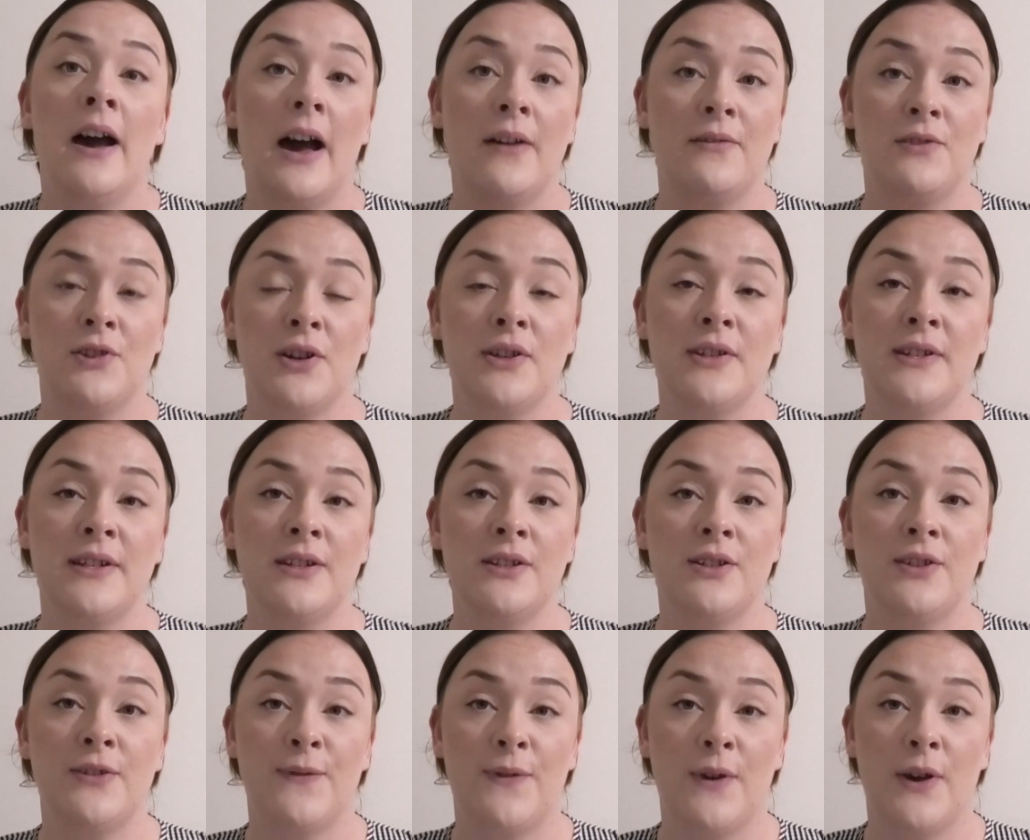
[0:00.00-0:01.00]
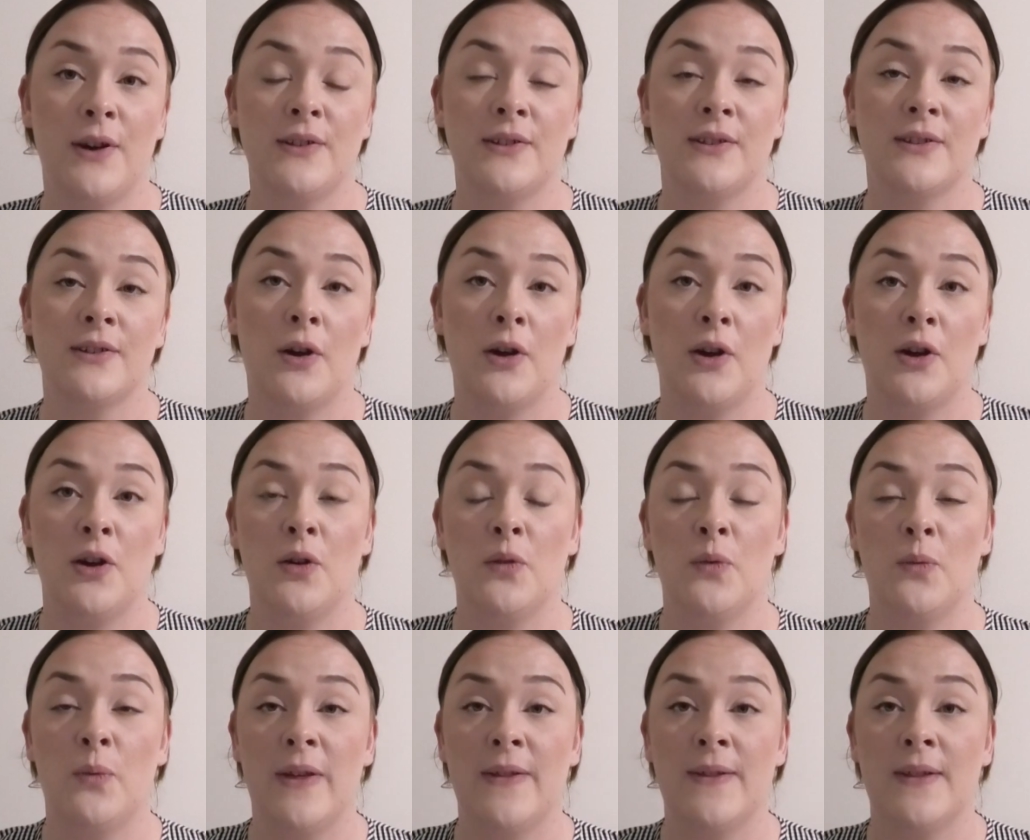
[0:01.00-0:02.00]
I've chosen to first go
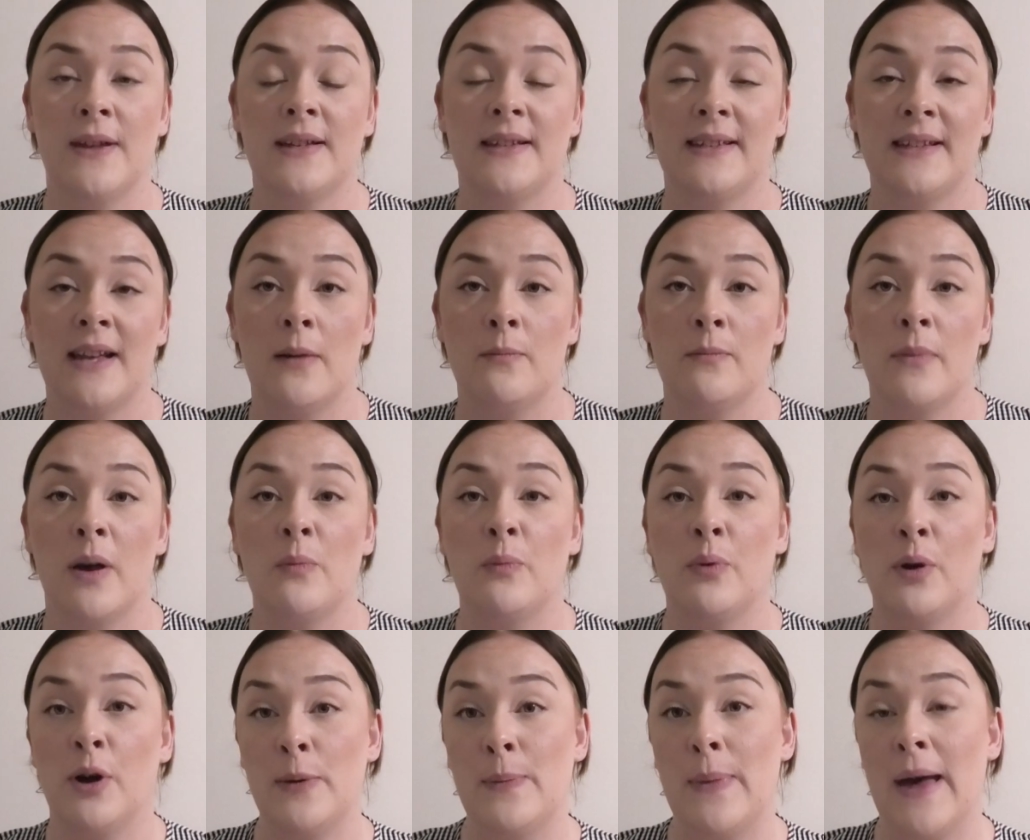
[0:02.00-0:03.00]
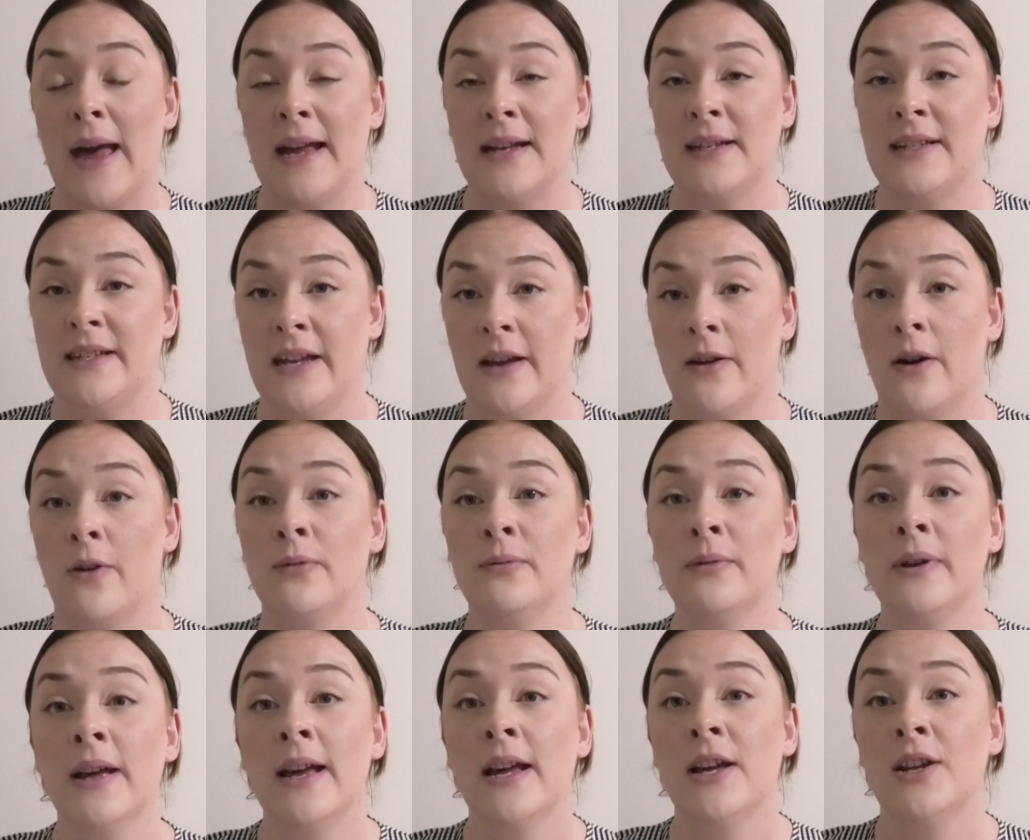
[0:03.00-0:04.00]
with some propane
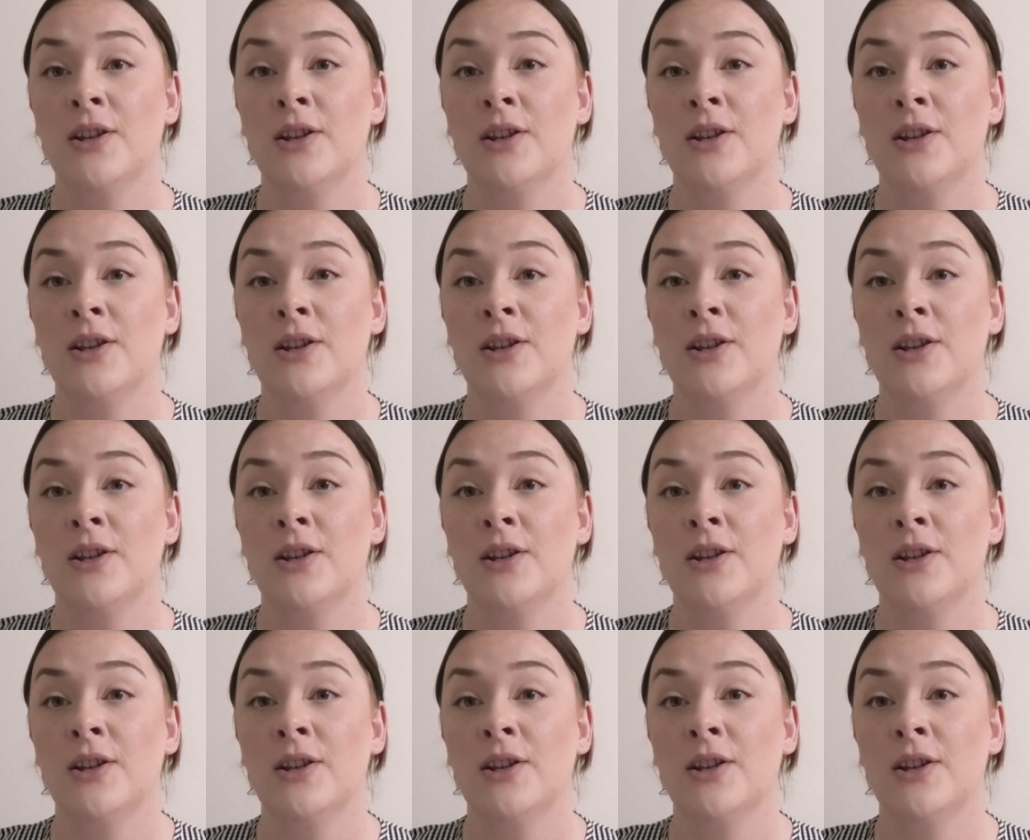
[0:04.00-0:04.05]
diol